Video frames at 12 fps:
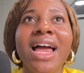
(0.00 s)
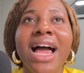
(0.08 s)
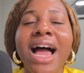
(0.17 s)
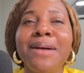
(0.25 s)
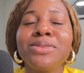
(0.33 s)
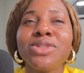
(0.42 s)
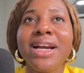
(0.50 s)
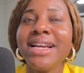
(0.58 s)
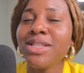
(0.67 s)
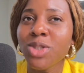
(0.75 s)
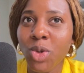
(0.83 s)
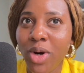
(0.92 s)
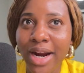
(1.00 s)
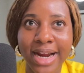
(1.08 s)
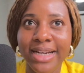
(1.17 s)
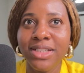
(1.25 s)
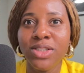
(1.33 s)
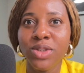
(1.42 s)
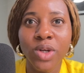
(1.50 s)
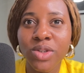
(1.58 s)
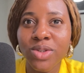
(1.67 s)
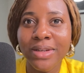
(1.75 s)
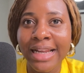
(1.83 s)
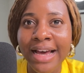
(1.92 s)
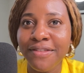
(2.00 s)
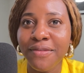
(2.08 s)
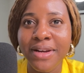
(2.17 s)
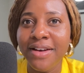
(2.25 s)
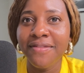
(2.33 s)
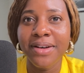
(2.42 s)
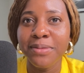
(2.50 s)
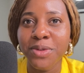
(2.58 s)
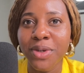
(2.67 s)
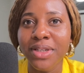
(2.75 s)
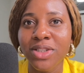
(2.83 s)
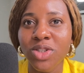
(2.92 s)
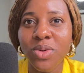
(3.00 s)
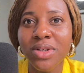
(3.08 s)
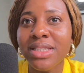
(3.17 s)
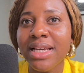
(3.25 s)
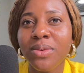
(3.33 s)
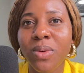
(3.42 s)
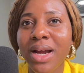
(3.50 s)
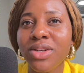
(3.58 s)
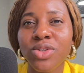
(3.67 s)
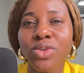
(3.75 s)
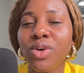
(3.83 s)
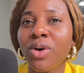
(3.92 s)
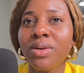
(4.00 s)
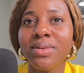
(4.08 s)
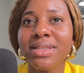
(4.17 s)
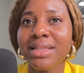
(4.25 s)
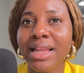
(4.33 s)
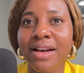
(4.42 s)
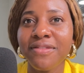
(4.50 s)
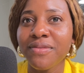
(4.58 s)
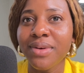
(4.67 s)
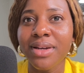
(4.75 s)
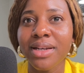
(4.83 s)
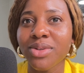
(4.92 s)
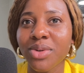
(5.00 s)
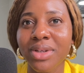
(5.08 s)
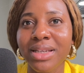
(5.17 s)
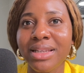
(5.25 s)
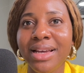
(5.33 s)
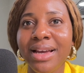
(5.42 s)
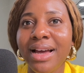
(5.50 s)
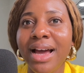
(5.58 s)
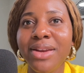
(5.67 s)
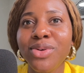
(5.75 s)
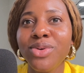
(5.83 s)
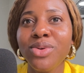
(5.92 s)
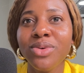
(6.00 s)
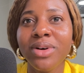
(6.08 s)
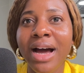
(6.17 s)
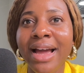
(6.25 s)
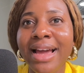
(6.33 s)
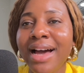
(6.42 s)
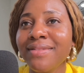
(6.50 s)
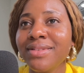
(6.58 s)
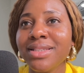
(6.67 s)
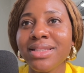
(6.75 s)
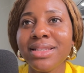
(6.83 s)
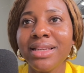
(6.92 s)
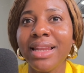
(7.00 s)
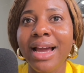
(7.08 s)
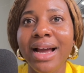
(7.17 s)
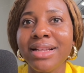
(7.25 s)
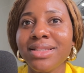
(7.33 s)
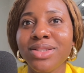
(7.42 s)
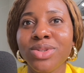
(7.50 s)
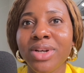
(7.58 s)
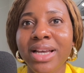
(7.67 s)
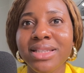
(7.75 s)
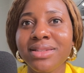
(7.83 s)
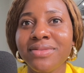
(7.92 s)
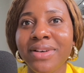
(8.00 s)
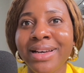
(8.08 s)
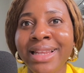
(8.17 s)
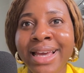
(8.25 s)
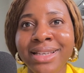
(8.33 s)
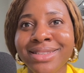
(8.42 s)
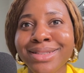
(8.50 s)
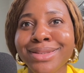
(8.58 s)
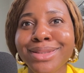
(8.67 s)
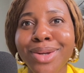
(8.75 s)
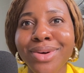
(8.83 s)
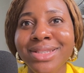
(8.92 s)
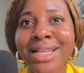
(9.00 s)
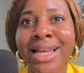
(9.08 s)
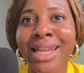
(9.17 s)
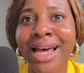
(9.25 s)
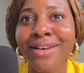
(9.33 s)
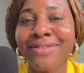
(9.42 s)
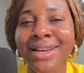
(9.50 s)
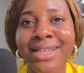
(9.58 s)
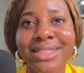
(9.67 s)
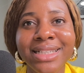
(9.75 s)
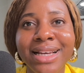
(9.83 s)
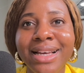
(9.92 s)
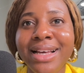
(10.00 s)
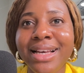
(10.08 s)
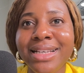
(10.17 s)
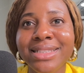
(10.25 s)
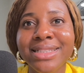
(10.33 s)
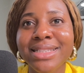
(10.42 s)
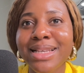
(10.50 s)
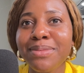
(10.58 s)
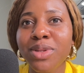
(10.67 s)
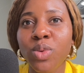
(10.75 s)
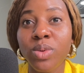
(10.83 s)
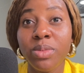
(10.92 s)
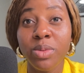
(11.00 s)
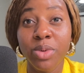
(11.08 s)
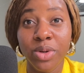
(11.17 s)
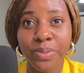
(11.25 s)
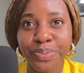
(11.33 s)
I'm trying so hard not to laugh whenever I'm talking. Someone said, why do you always laugh when you're talking? I don't know. I have this thing like Auntie Jokesiva, like she talks and laugh, and it's the same thing with me, but